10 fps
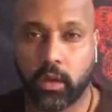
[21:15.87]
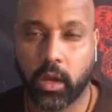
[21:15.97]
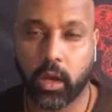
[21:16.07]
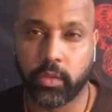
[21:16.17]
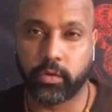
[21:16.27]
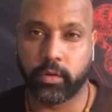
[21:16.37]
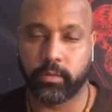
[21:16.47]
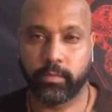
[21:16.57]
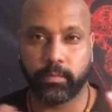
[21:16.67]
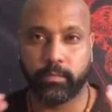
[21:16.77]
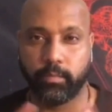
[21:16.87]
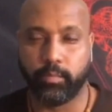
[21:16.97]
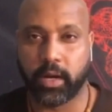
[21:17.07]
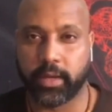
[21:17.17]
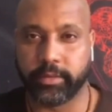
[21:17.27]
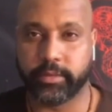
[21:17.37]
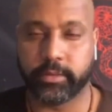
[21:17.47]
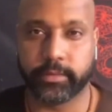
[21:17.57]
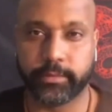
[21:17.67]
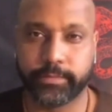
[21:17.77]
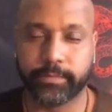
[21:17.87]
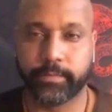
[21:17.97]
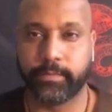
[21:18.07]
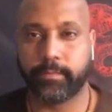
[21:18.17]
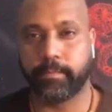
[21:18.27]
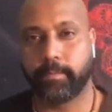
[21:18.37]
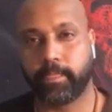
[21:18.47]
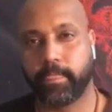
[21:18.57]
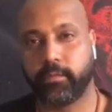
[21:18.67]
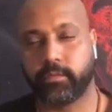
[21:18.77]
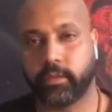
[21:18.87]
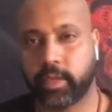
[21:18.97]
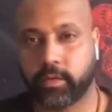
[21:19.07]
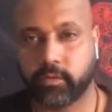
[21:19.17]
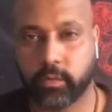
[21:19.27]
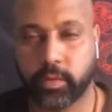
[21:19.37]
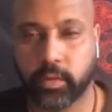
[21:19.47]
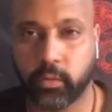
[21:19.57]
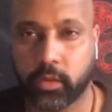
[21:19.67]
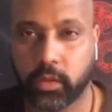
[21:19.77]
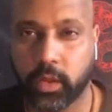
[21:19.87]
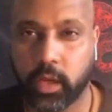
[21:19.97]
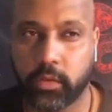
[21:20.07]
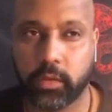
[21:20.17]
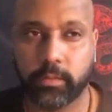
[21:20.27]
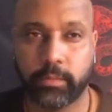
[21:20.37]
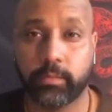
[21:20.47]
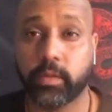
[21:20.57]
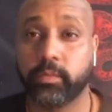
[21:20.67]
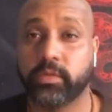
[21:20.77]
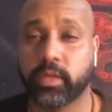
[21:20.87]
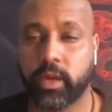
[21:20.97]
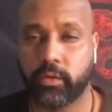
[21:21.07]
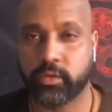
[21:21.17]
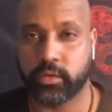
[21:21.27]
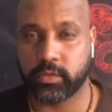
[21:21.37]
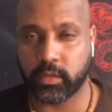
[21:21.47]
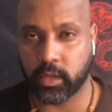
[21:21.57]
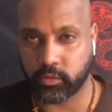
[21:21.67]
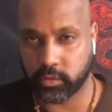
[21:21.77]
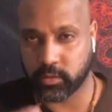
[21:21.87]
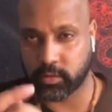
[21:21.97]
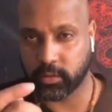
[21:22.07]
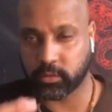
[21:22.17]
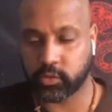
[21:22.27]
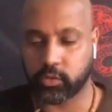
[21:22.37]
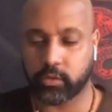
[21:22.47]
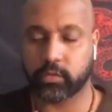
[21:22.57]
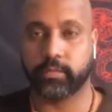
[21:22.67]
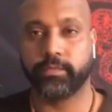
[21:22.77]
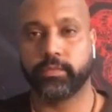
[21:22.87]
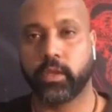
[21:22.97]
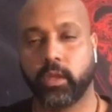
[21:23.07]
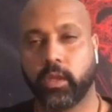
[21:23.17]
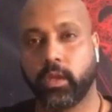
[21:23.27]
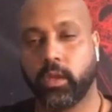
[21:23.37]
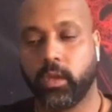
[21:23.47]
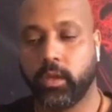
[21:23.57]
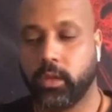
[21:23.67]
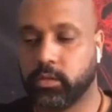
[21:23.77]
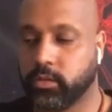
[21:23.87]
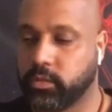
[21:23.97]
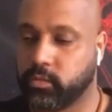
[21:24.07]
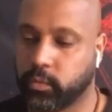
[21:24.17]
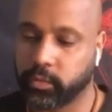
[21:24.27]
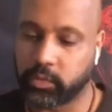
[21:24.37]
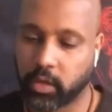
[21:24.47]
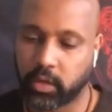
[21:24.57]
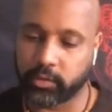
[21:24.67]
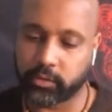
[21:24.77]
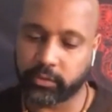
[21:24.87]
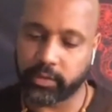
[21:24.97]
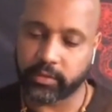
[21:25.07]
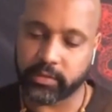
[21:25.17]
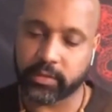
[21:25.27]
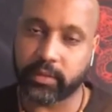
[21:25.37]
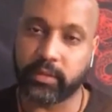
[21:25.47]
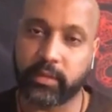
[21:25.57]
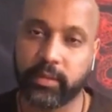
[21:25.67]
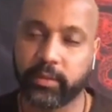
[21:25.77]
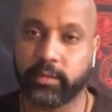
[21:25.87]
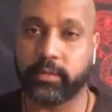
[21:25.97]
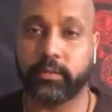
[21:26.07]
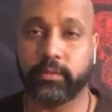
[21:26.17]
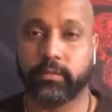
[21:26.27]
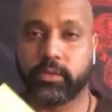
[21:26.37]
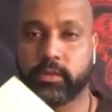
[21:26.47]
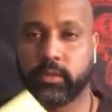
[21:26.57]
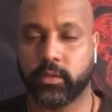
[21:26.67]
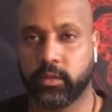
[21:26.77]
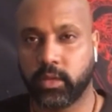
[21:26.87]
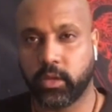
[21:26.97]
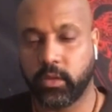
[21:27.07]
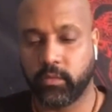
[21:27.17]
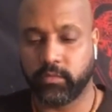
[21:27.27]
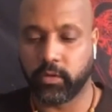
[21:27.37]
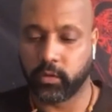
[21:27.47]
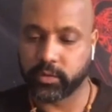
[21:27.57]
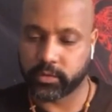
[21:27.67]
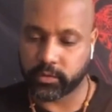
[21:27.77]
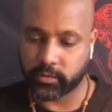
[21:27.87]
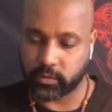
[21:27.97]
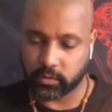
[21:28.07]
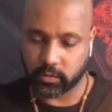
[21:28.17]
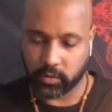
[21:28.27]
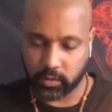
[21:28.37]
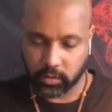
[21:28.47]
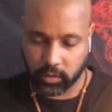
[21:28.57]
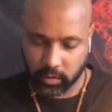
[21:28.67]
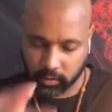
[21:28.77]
other bodies, for lack of a better word, other people's energies, energy signatures. So this is what we call creating a psychic link. I'm just gonna focus and